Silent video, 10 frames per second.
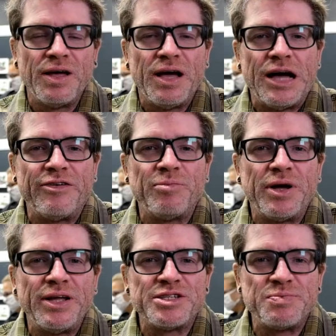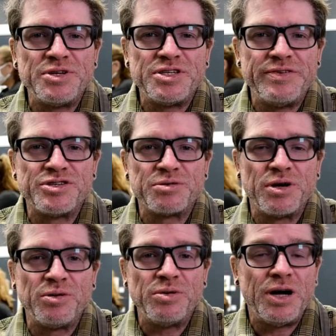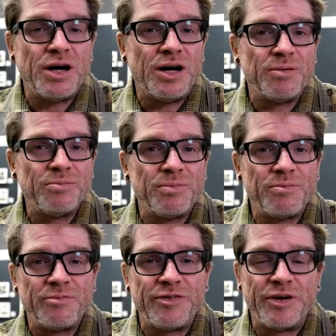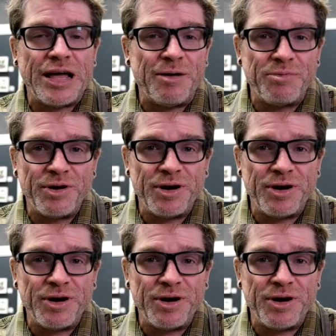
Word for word: Hi everybody, it's me Steve Gerow. Um, very happy to